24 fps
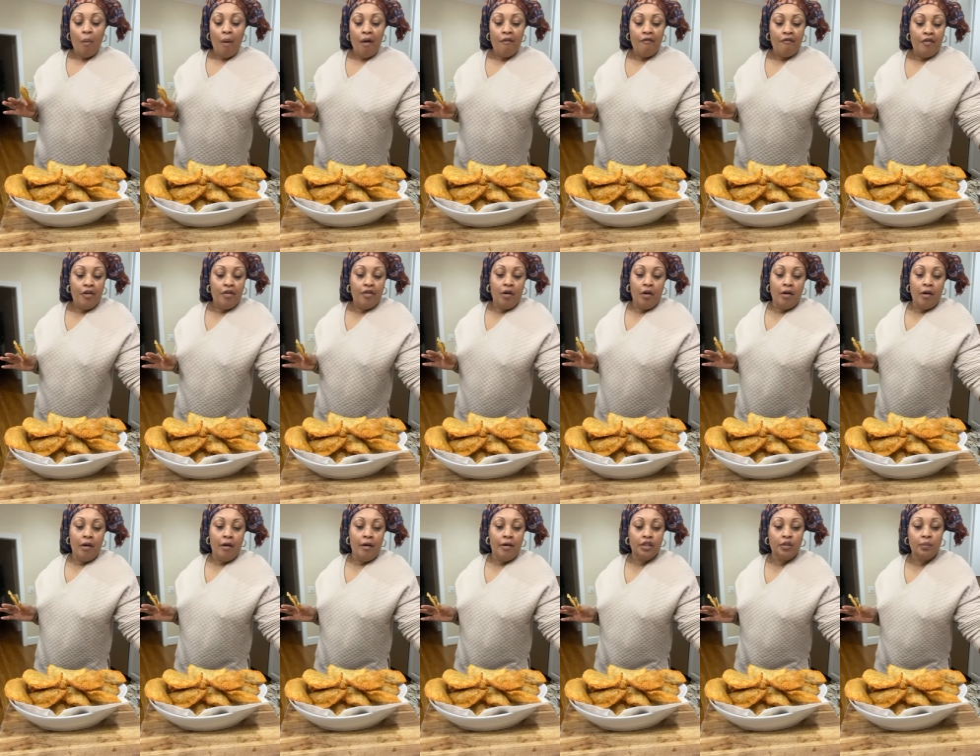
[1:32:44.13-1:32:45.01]
If your
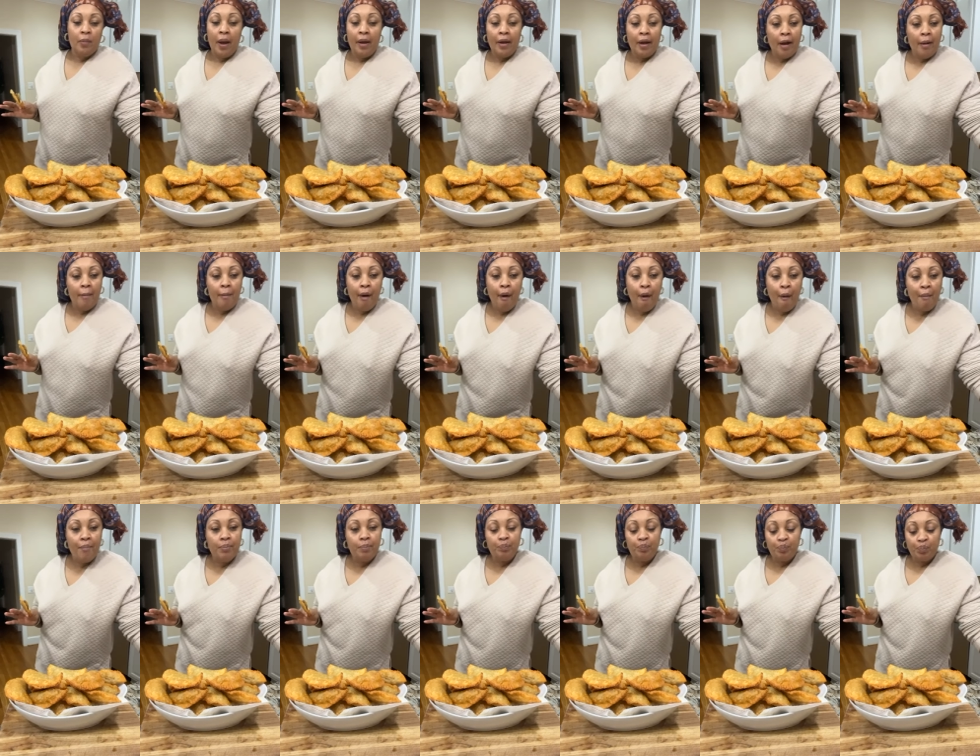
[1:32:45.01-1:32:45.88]
boyfriend or husband
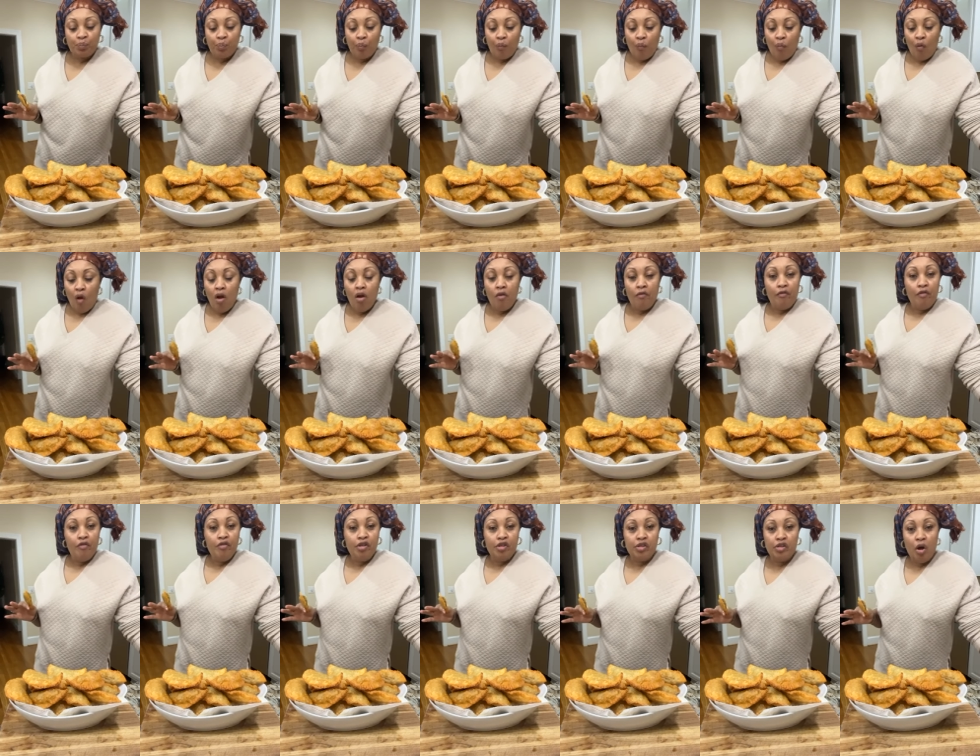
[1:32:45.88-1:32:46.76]
come home,
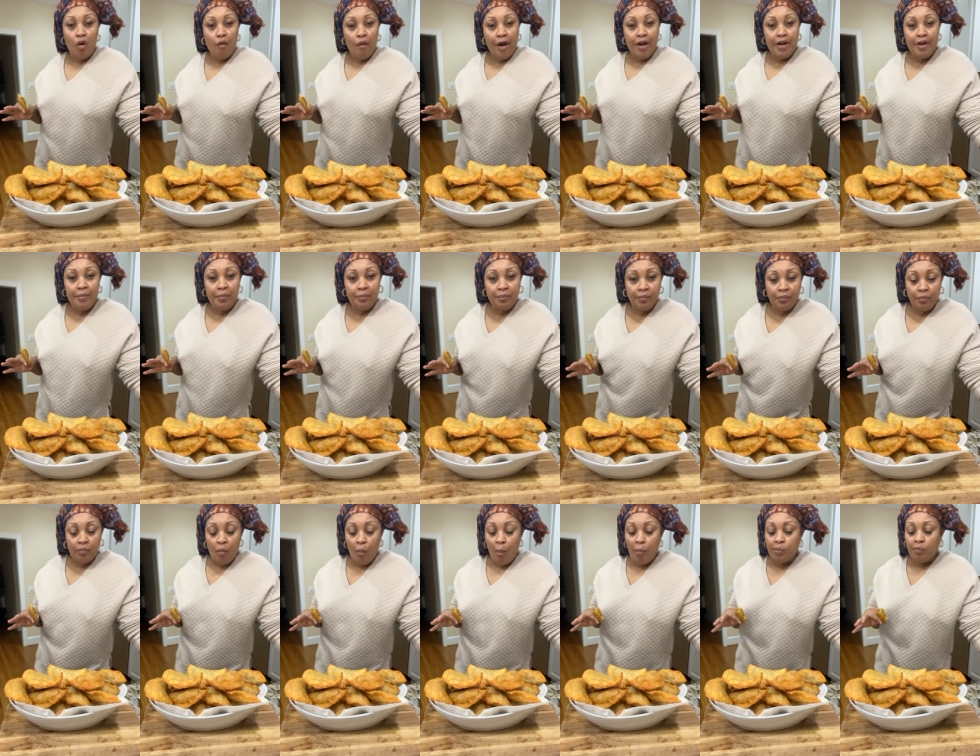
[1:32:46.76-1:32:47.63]
the food is not
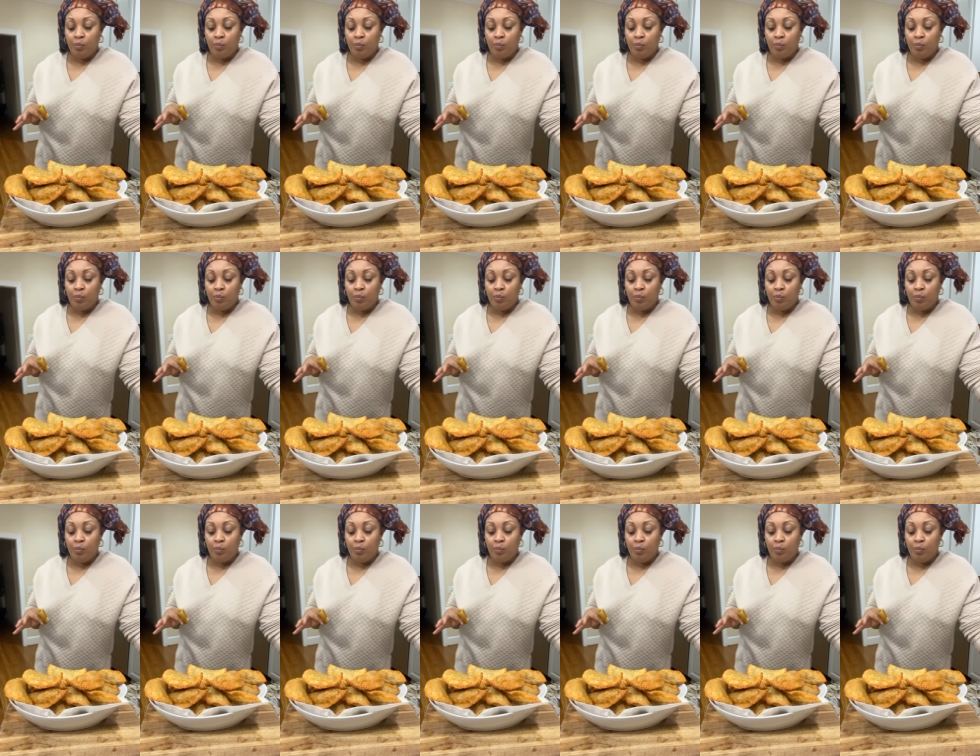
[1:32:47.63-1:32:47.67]
ready,